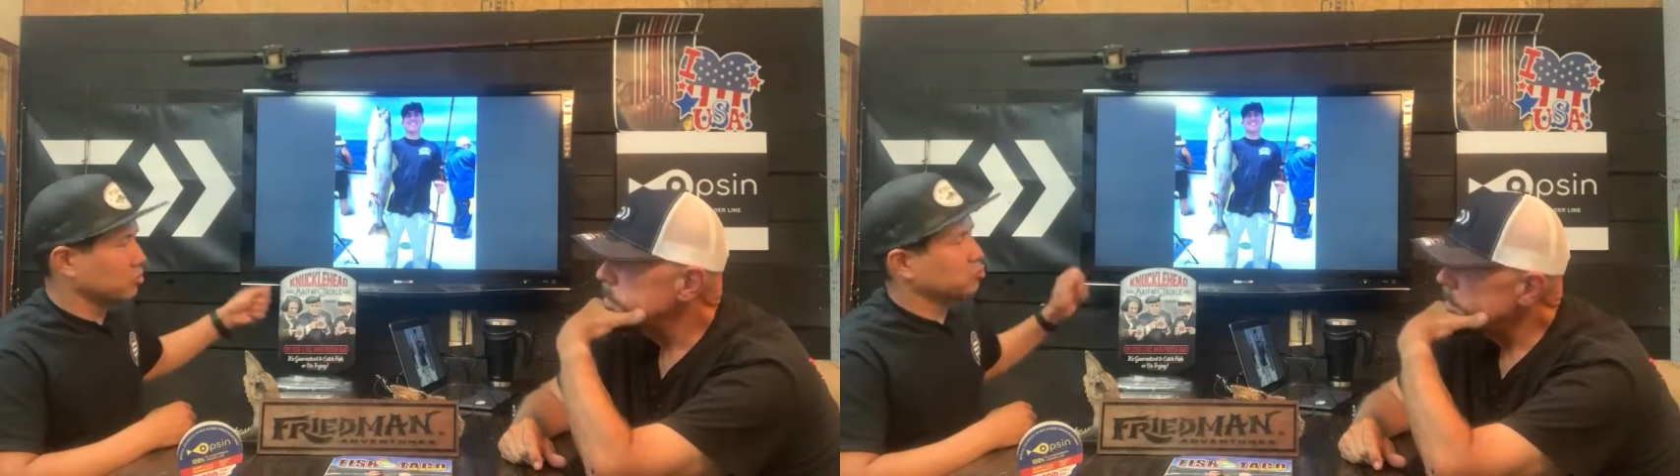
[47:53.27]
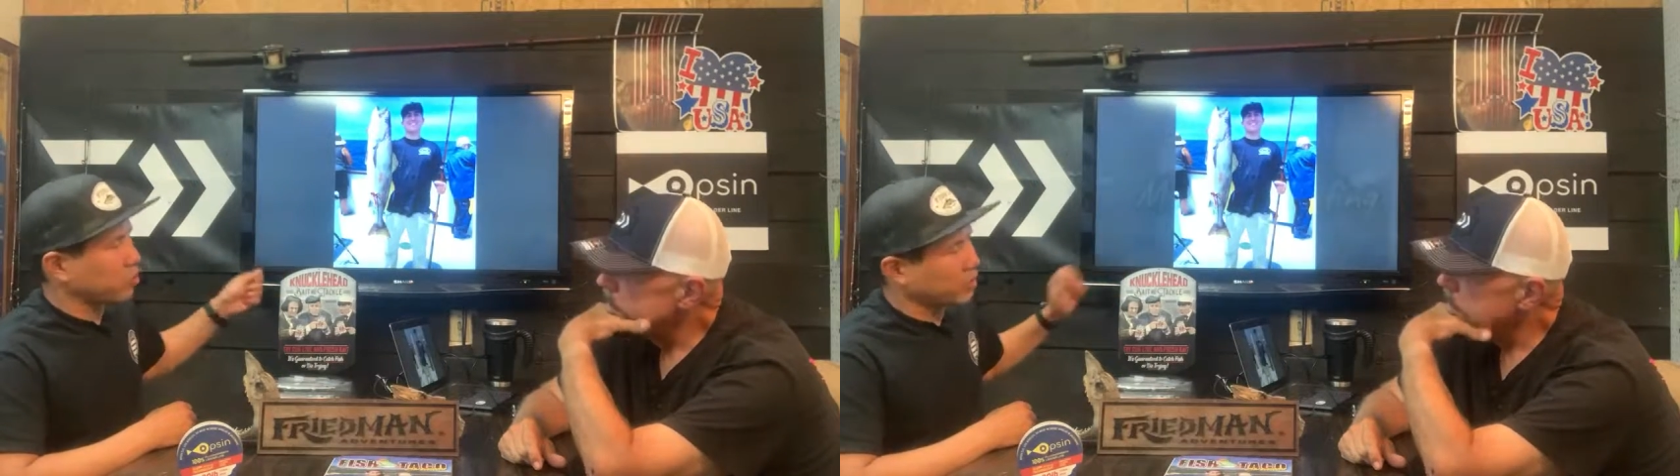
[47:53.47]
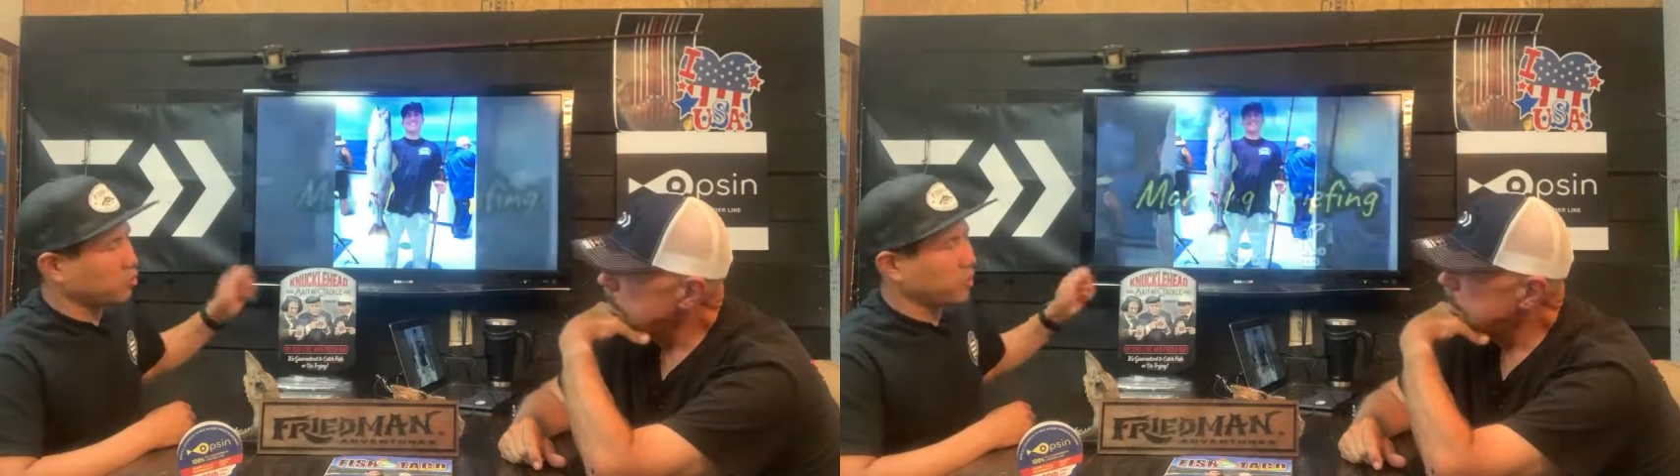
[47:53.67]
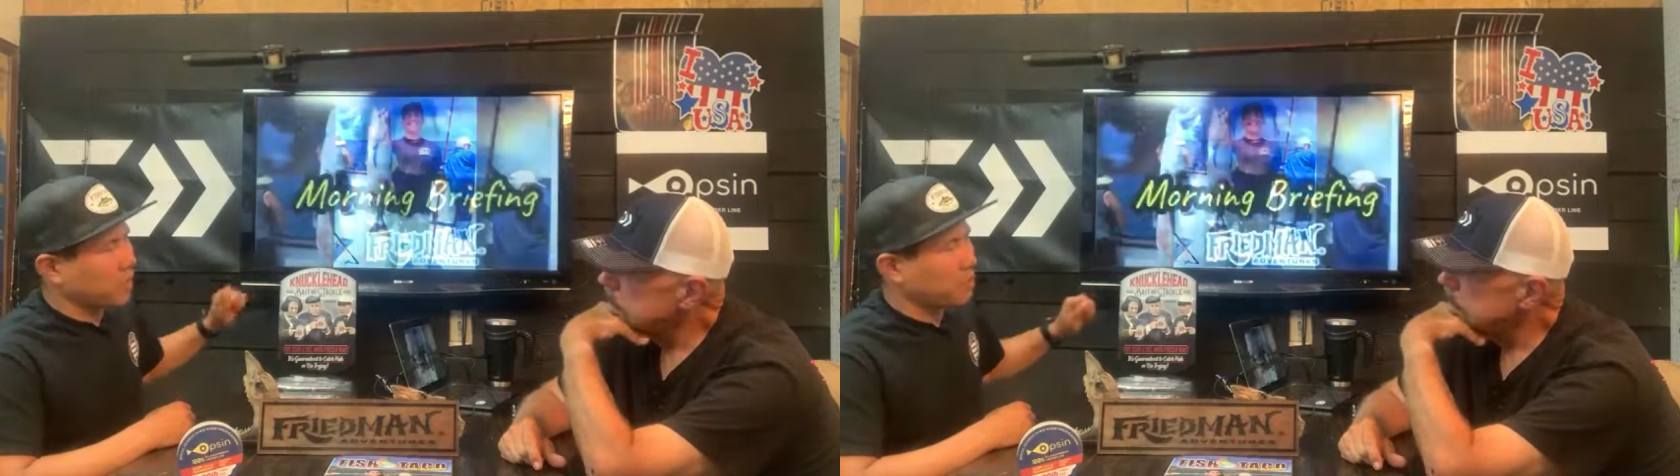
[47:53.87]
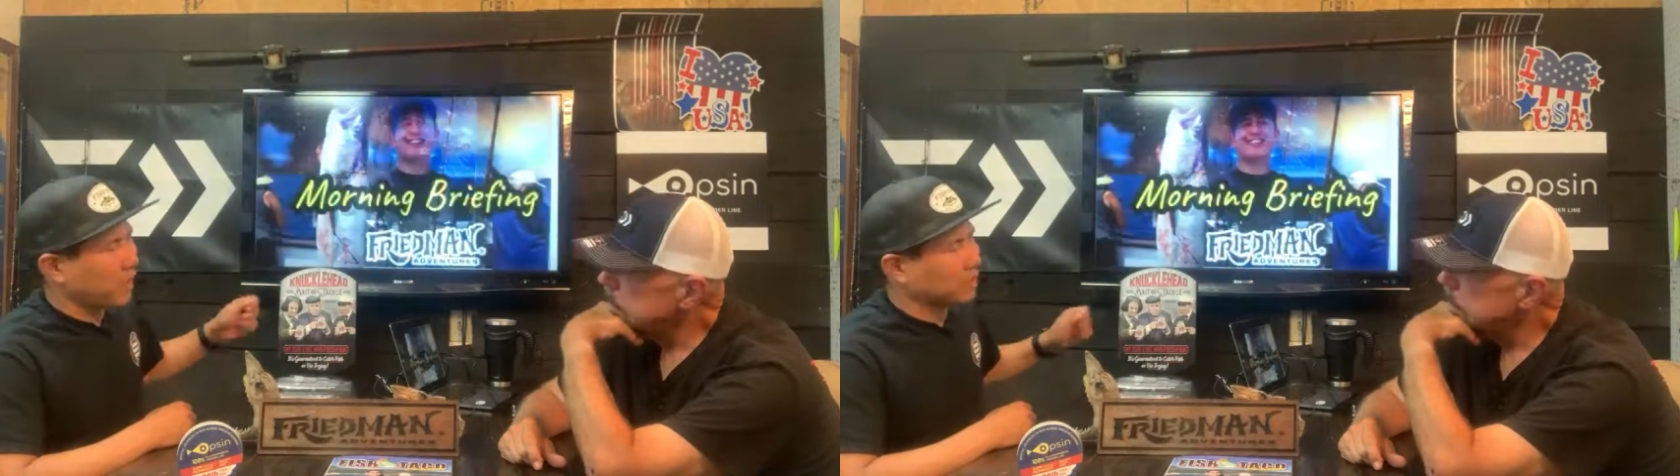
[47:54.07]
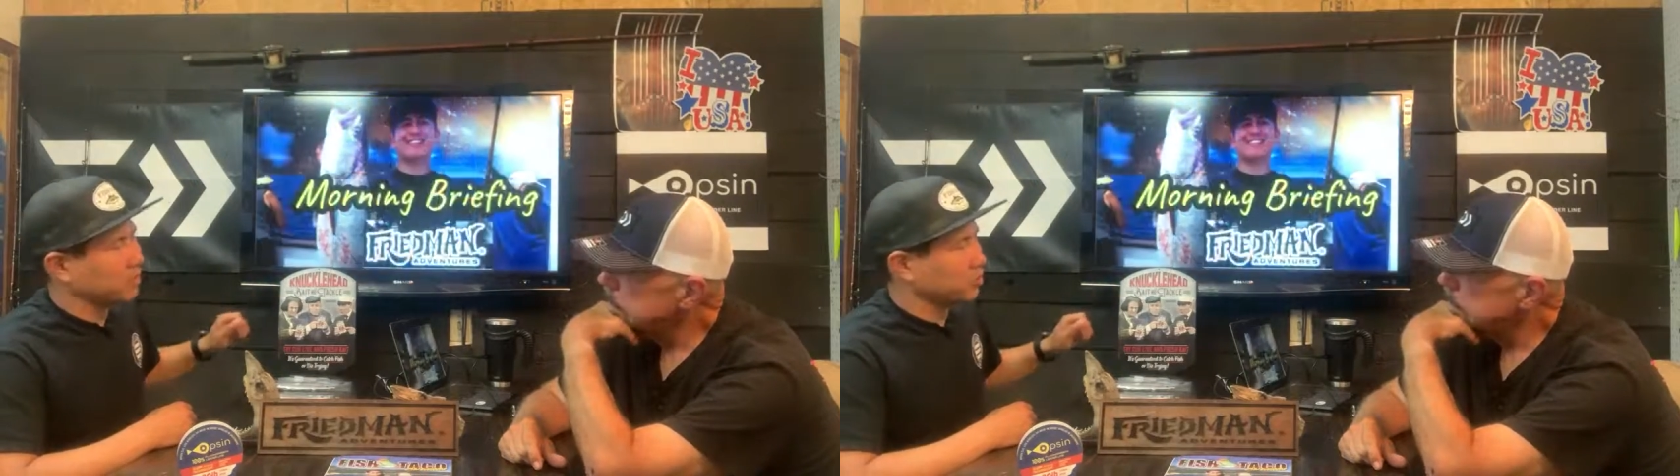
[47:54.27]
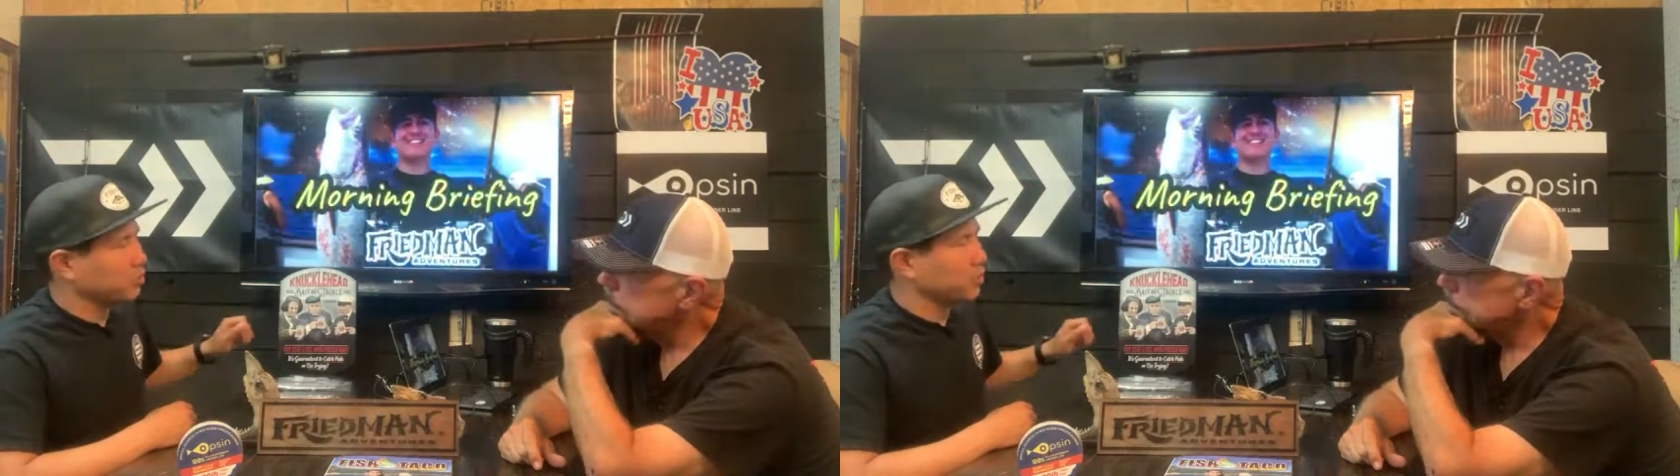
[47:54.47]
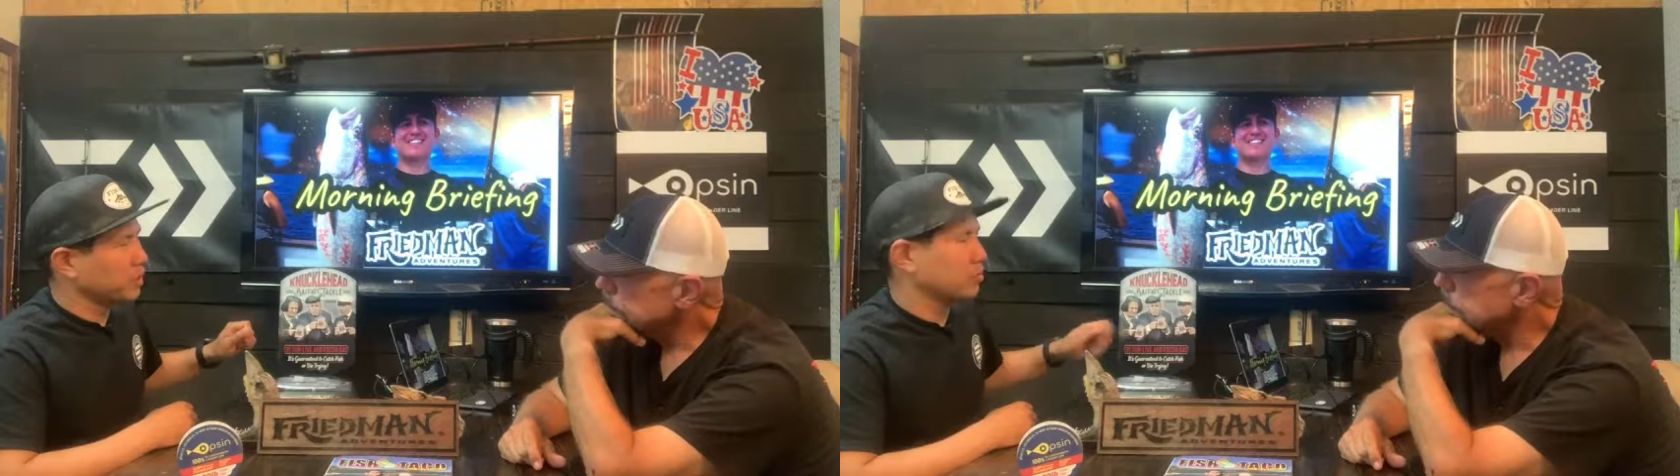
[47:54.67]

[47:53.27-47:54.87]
you try to work it back a little bit,